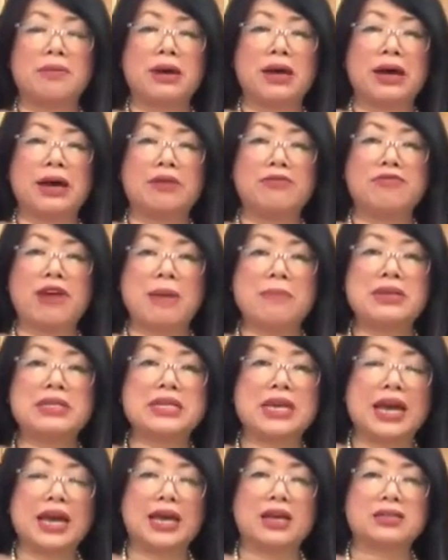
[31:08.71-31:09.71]
uh,
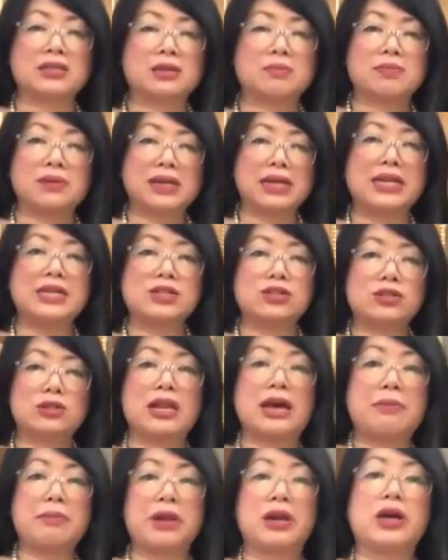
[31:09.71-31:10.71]
remedies, please do
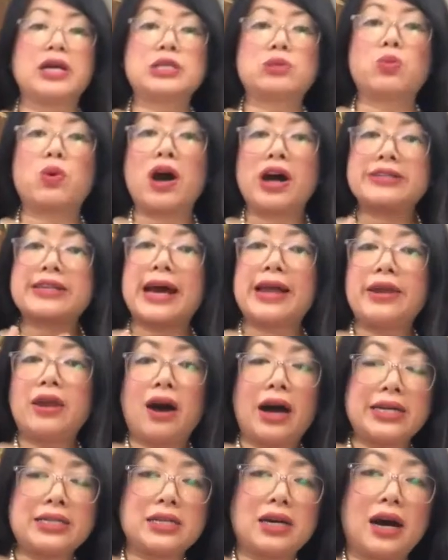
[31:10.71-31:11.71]
let me know. It's worse at
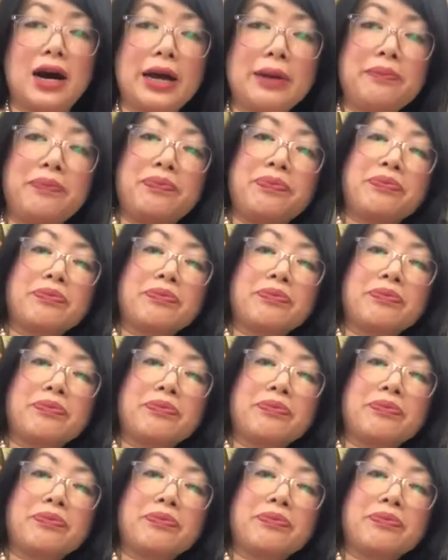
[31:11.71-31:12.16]
night time.